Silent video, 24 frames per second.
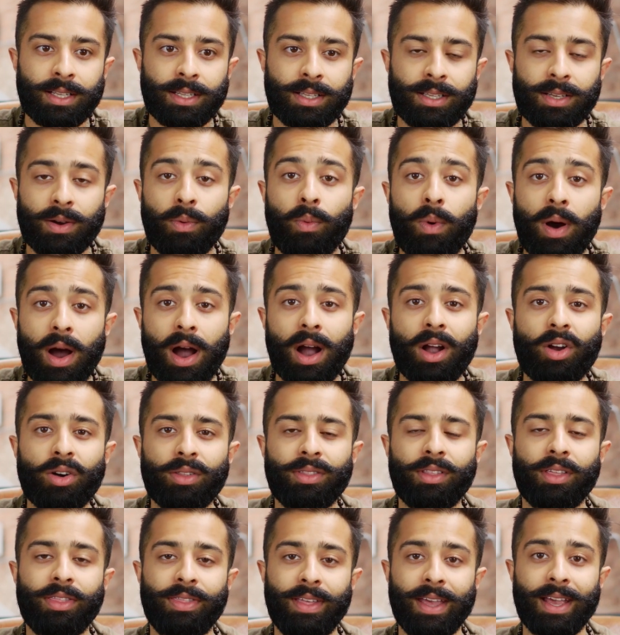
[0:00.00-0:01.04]
to work
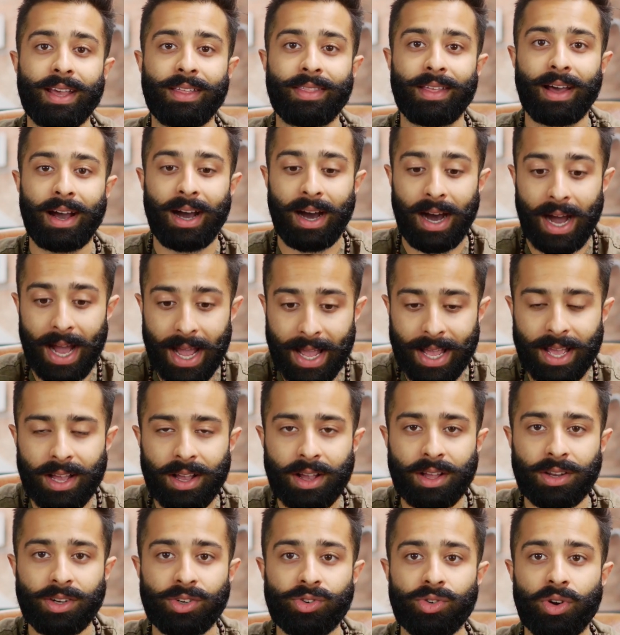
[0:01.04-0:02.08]
on the thing that I can
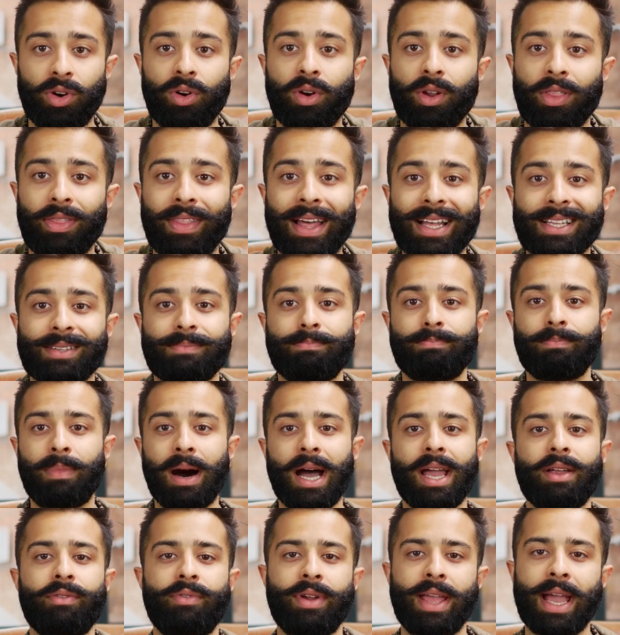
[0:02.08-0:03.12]
control, and that's
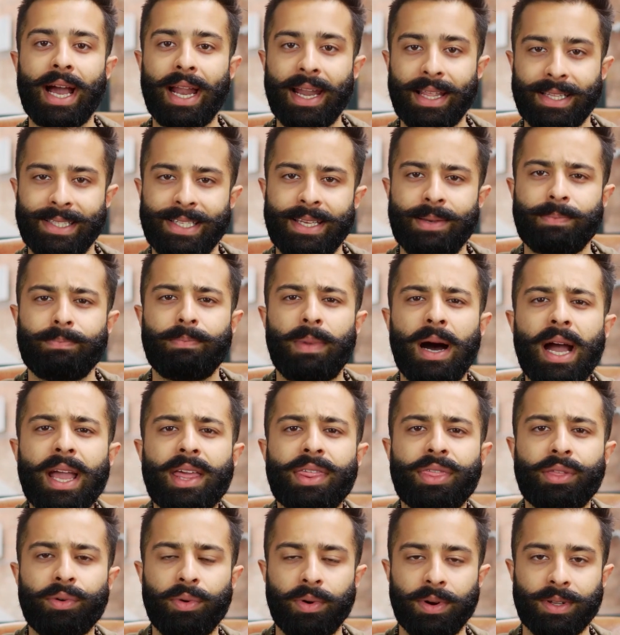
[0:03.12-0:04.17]
my reality, my
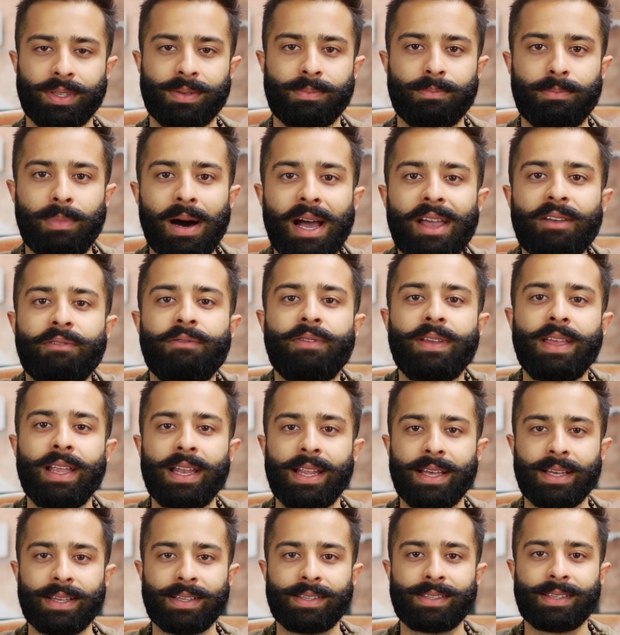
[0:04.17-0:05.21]
thoughts, my
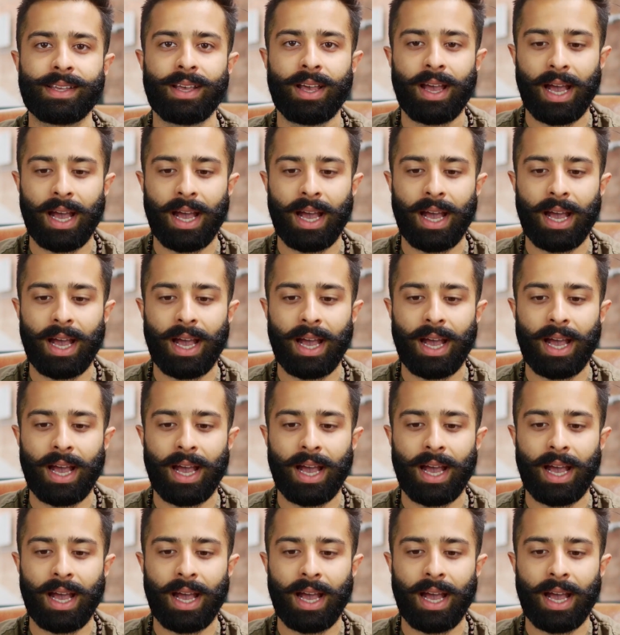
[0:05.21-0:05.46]
feelings,